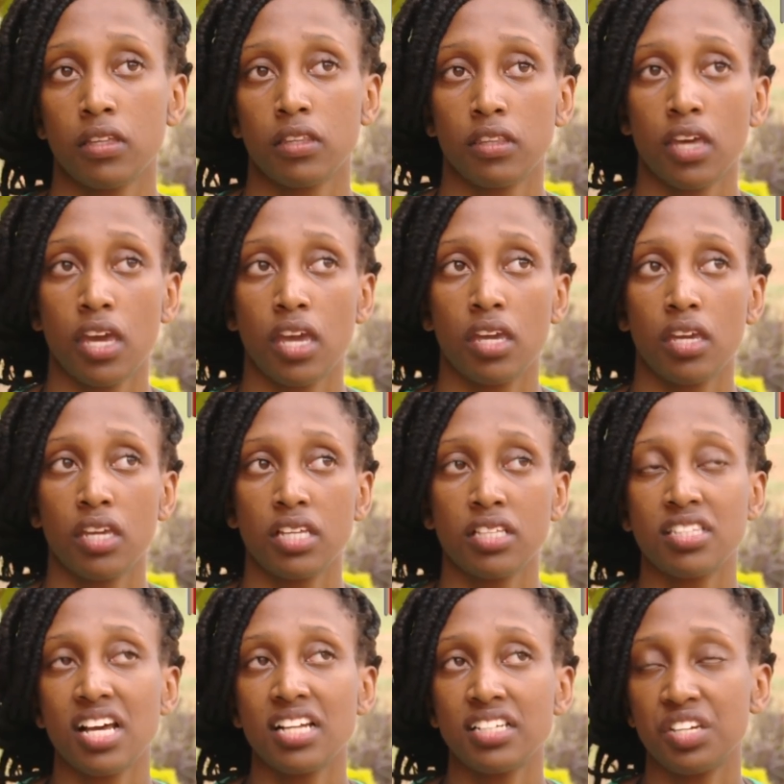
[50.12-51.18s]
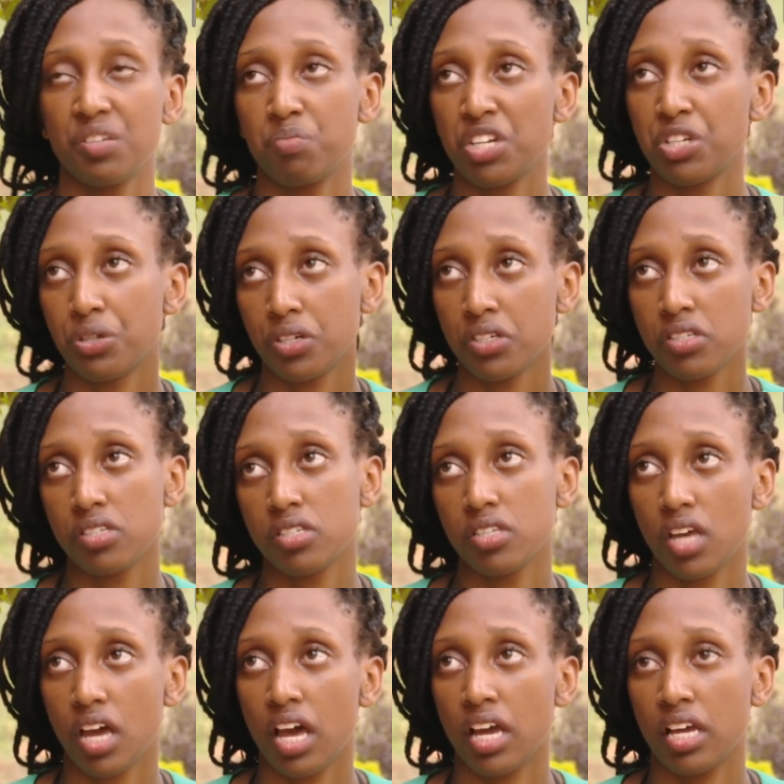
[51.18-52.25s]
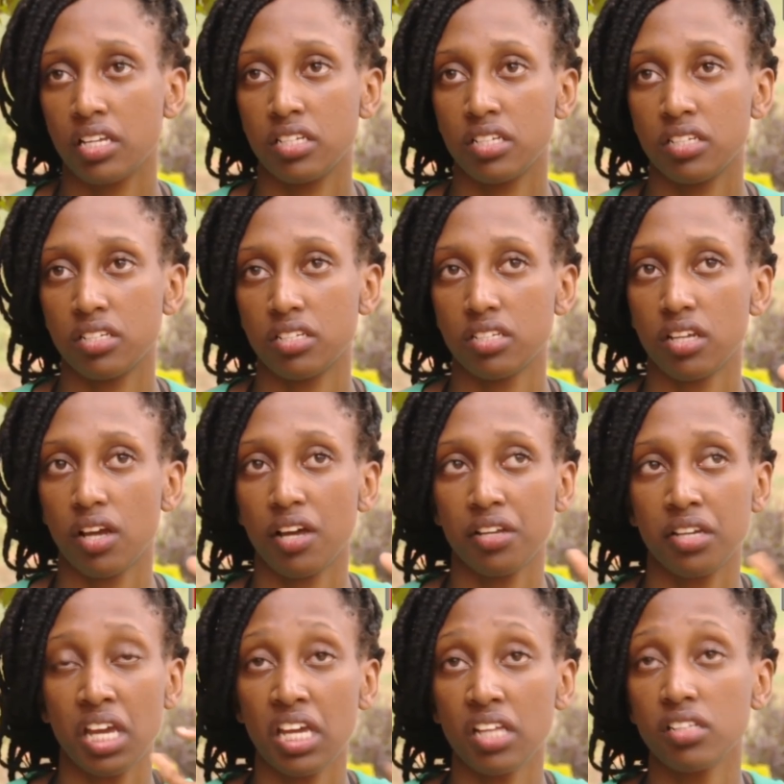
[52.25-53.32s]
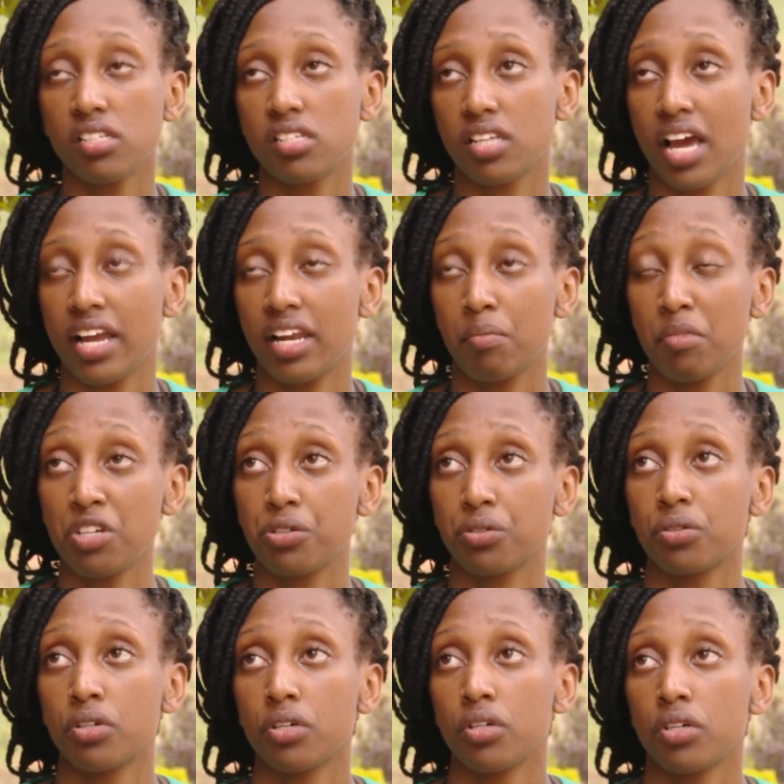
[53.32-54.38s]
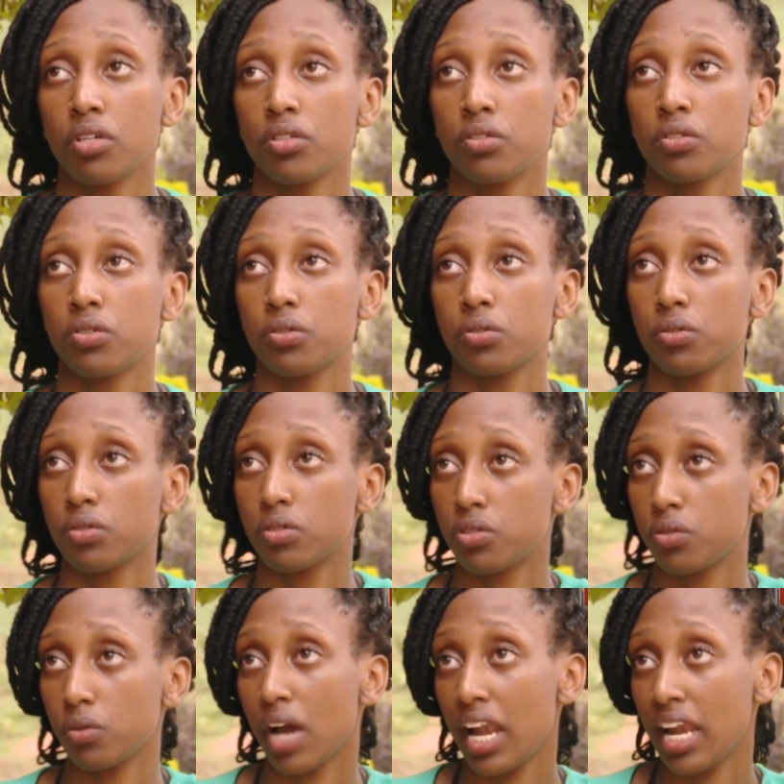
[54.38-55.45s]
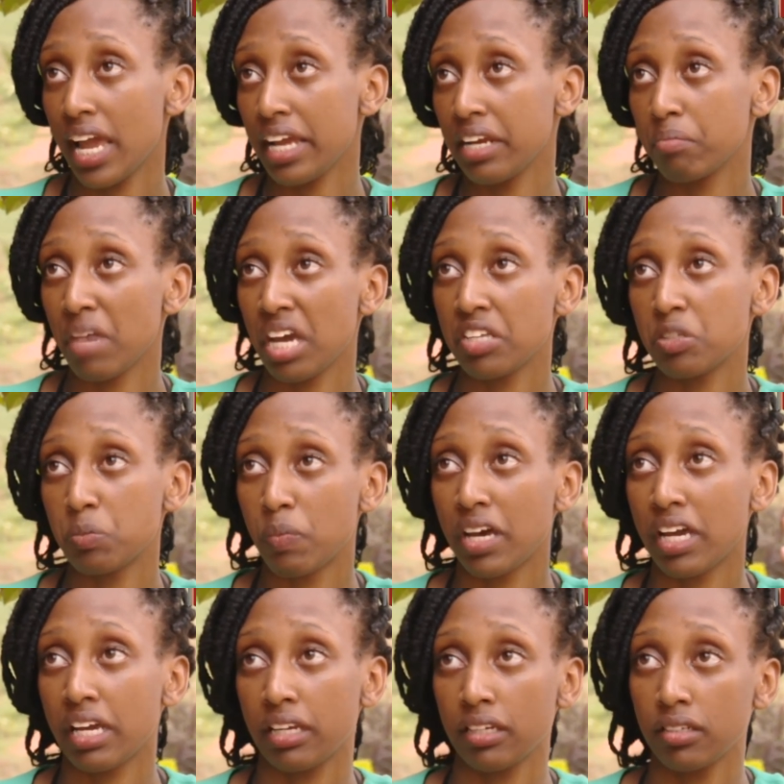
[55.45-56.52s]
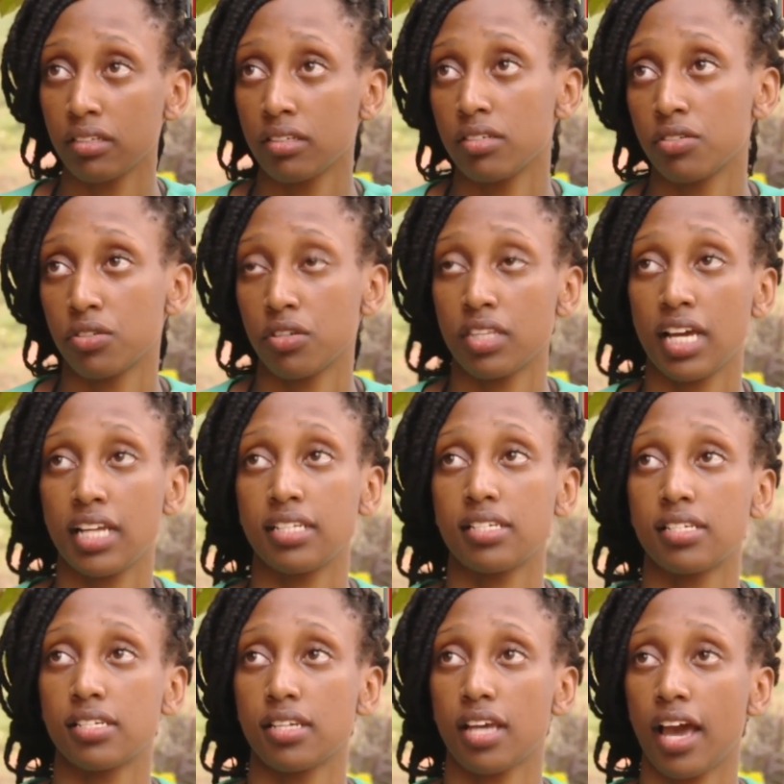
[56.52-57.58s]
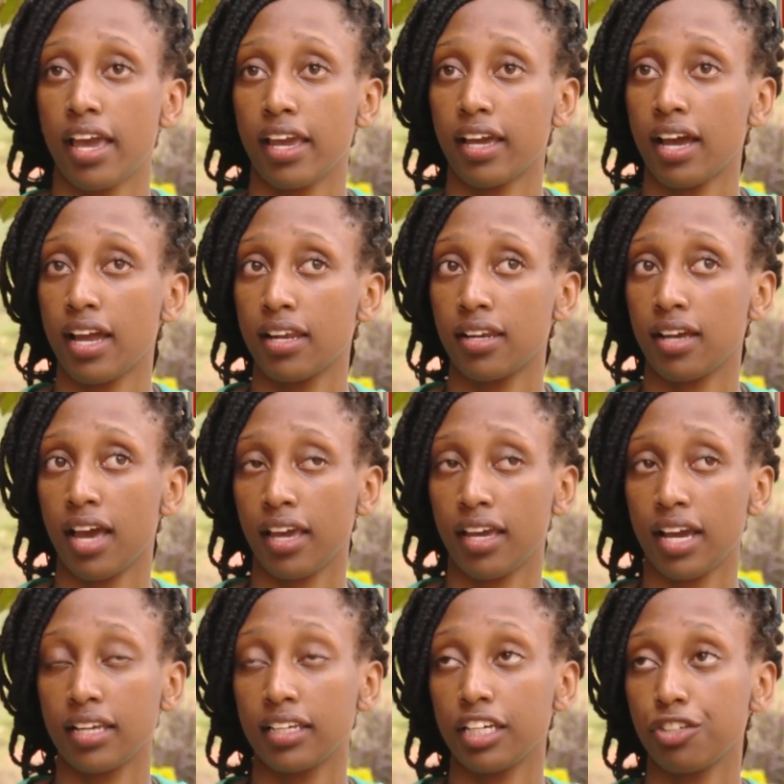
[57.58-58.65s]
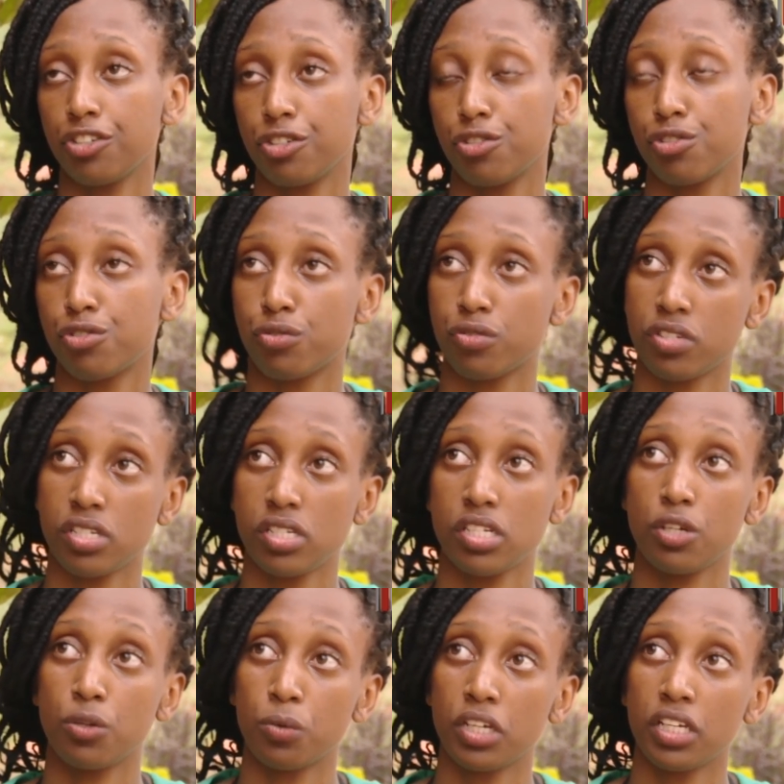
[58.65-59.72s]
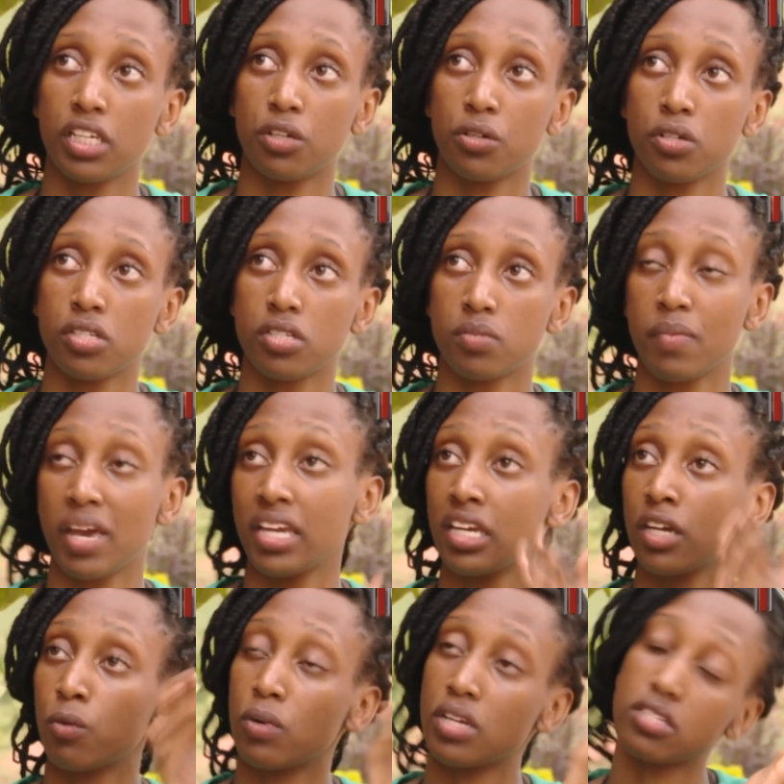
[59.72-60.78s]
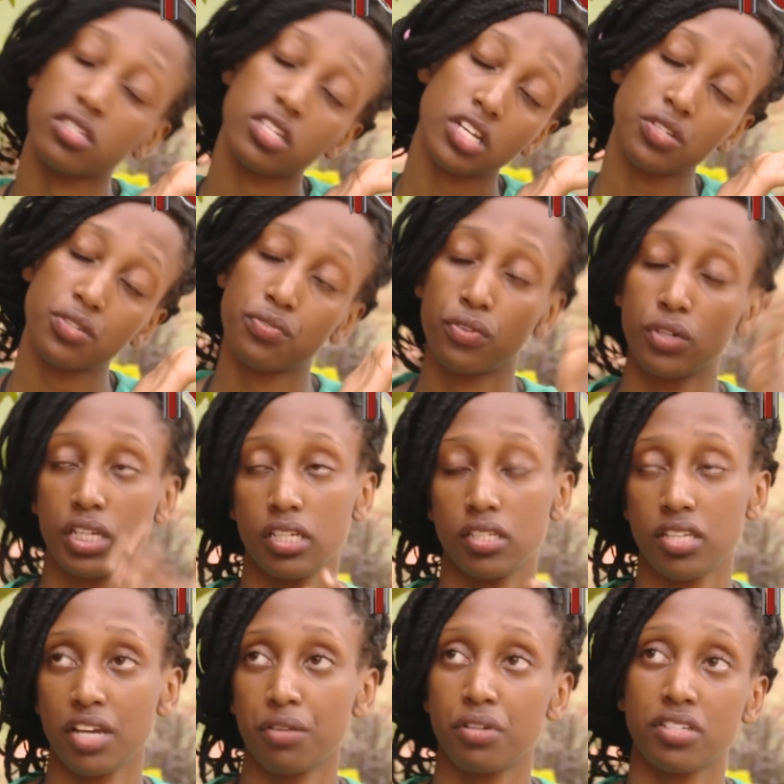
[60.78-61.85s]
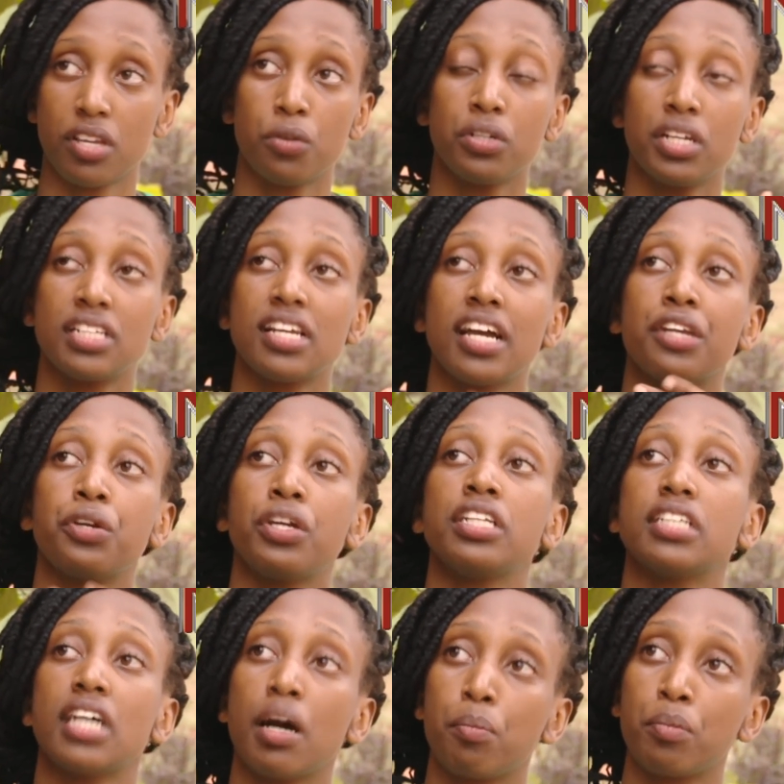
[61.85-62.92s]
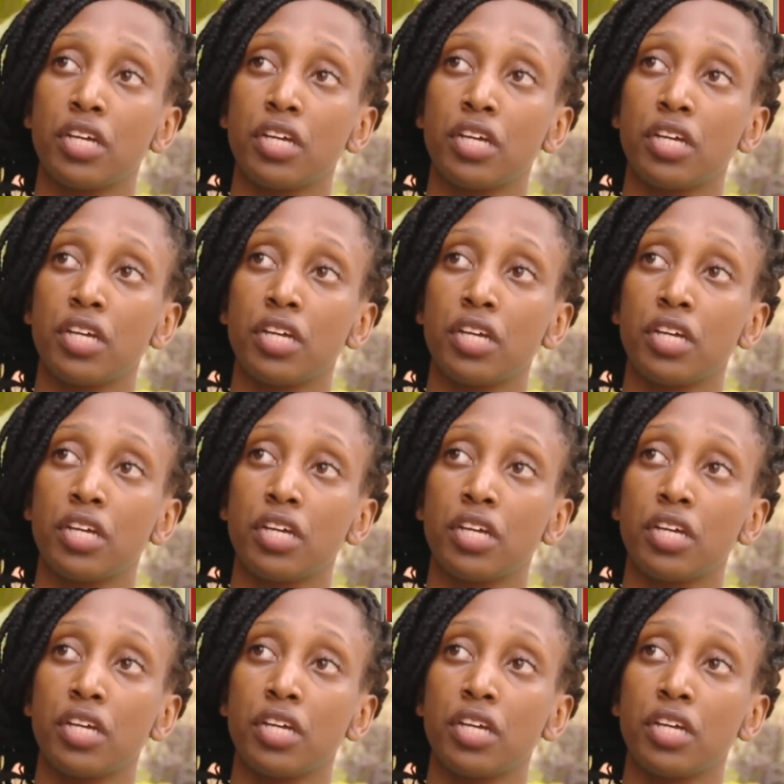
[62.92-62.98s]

They inserted metals and nails and a metal to, to align my spine, so that I can, I can get used to sitting quickly, because my neck was just falling sideways. I couldn't handle it up.